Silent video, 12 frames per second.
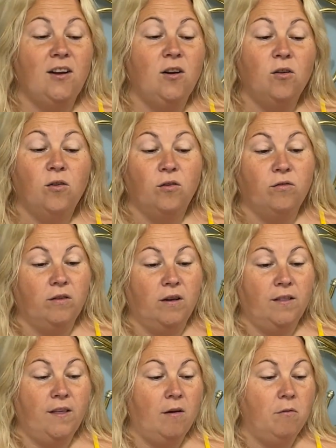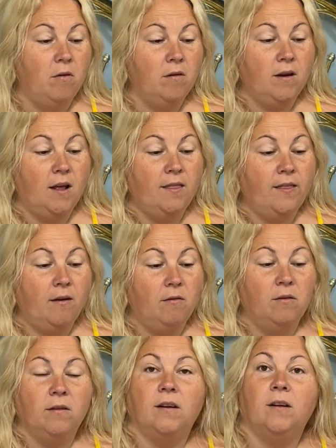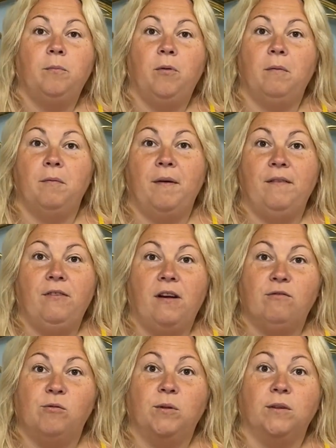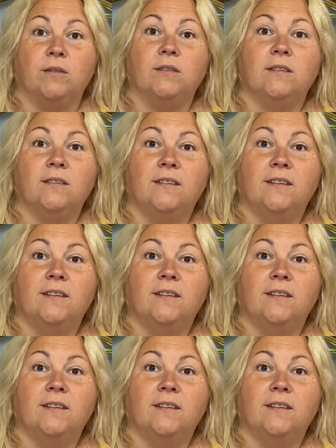love that one and that one are probably my favourite ones.